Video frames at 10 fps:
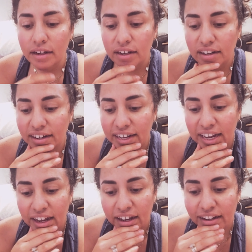
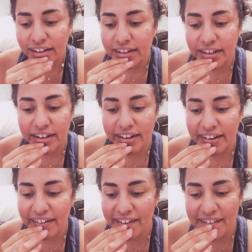
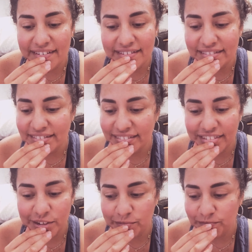
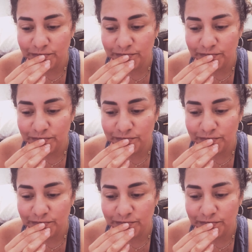Nobody speaks.